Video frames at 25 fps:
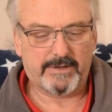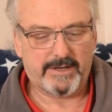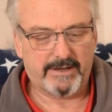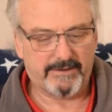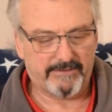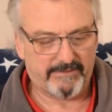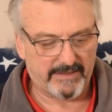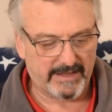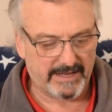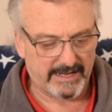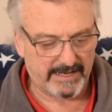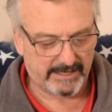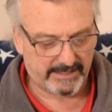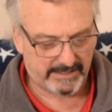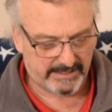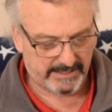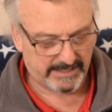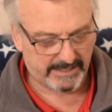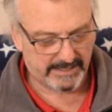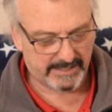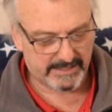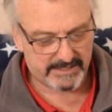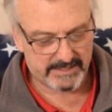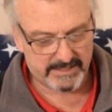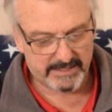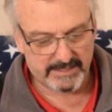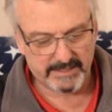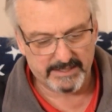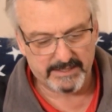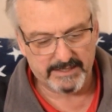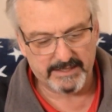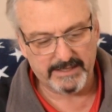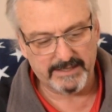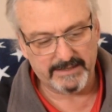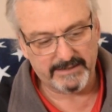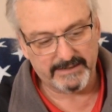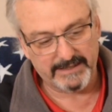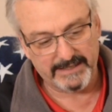give that a test.
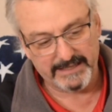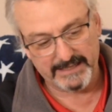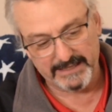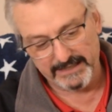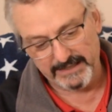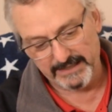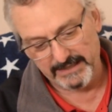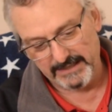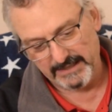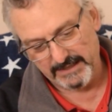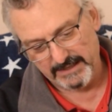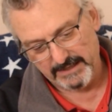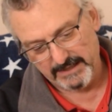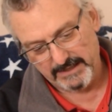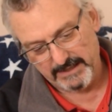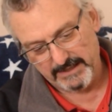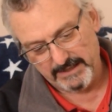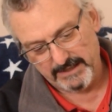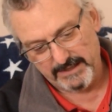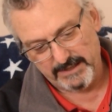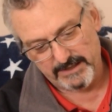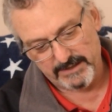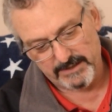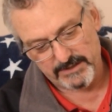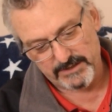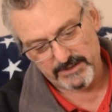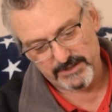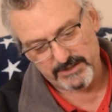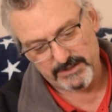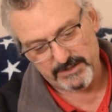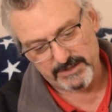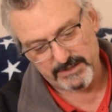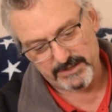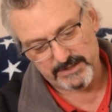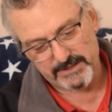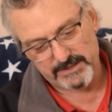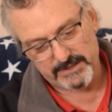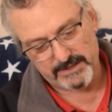And then here's
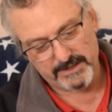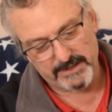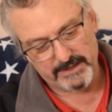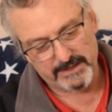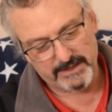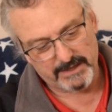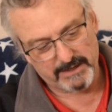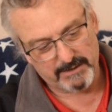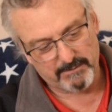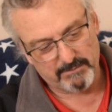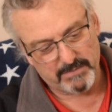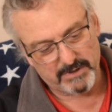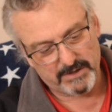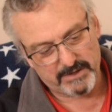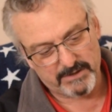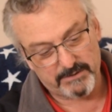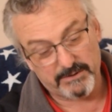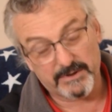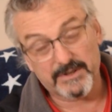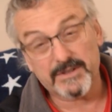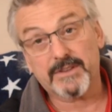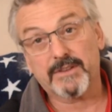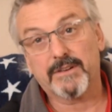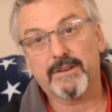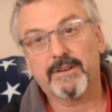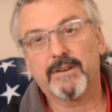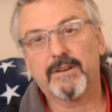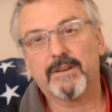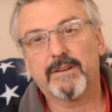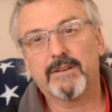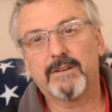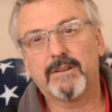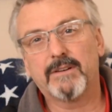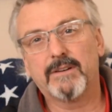just a book with a